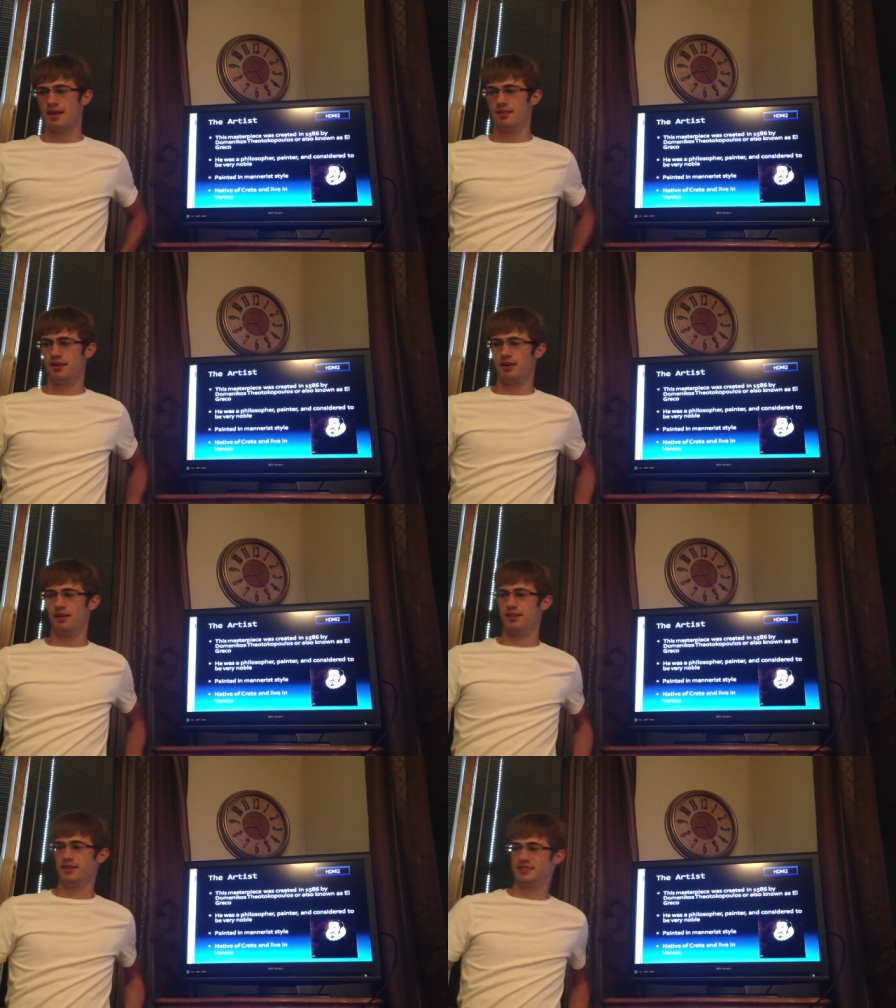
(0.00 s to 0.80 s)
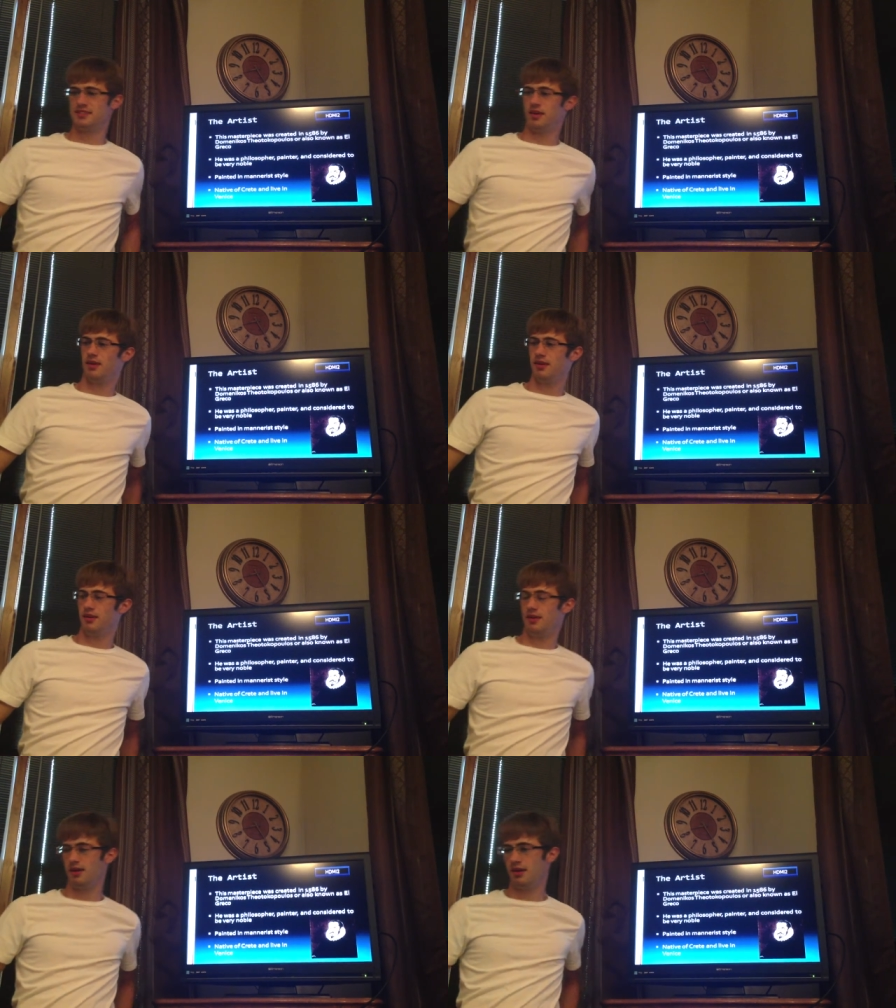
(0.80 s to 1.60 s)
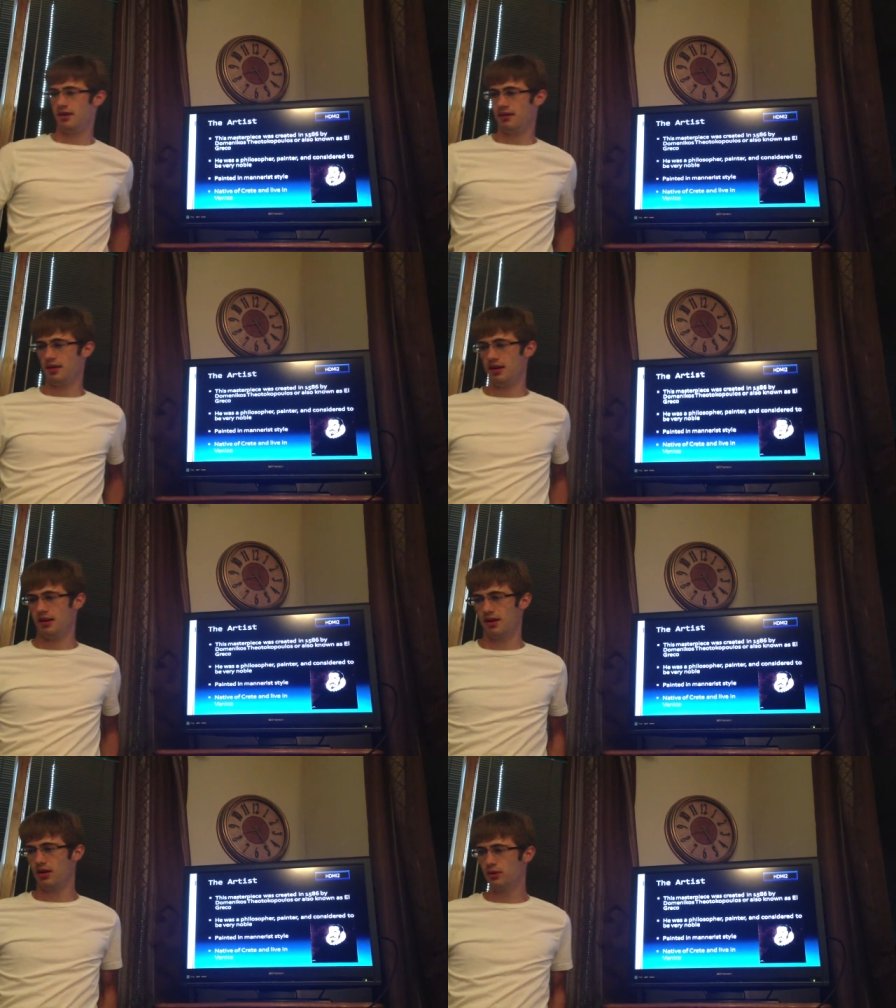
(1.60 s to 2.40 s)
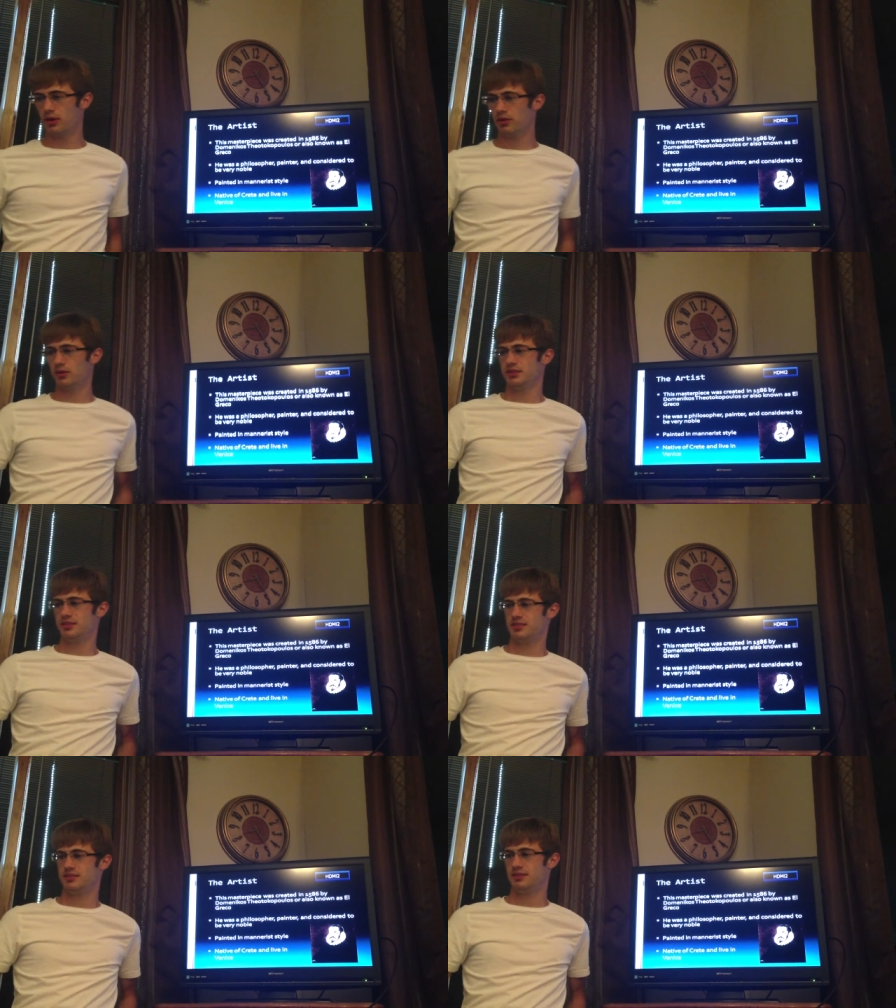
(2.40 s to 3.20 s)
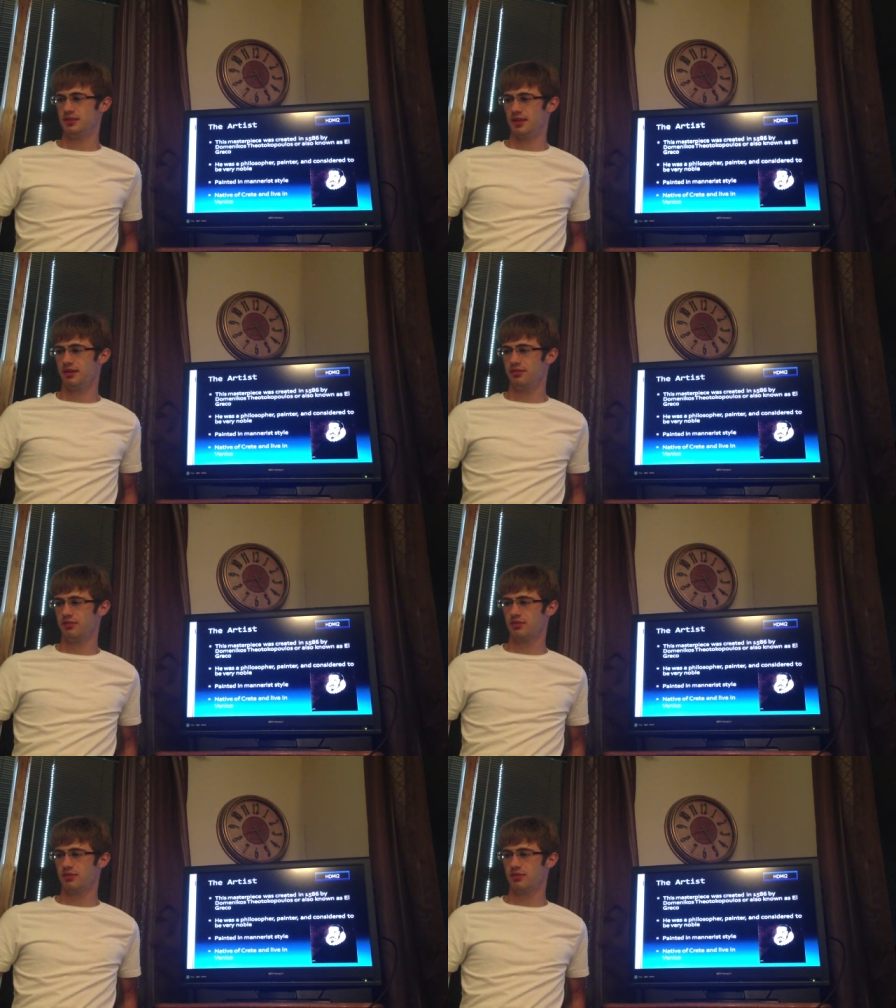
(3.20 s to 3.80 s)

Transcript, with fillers: The, this uh, artwork was in,